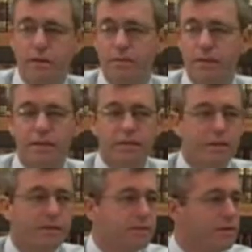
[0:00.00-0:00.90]
for men to
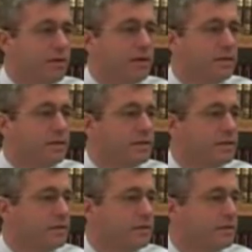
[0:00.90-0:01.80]
come to Christ.
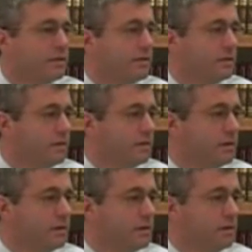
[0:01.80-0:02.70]

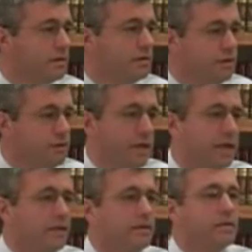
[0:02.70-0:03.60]
Do
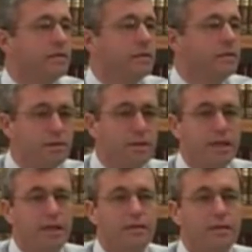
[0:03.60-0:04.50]
that. Do
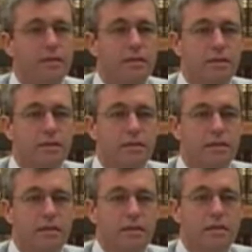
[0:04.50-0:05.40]
that.
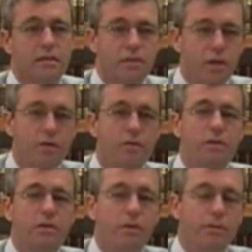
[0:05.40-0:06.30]
Don't
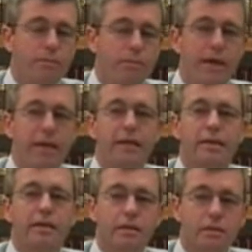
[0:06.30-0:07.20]

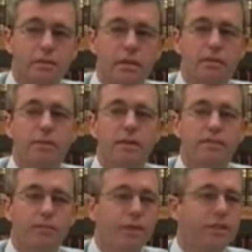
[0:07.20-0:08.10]
make
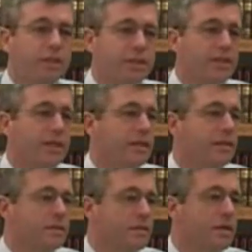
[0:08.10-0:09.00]
simply preaching
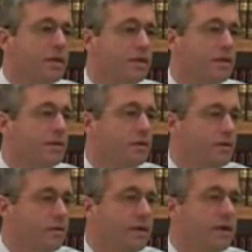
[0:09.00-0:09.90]
against sin
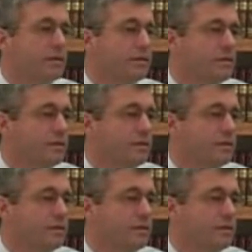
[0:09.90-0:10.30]
your end.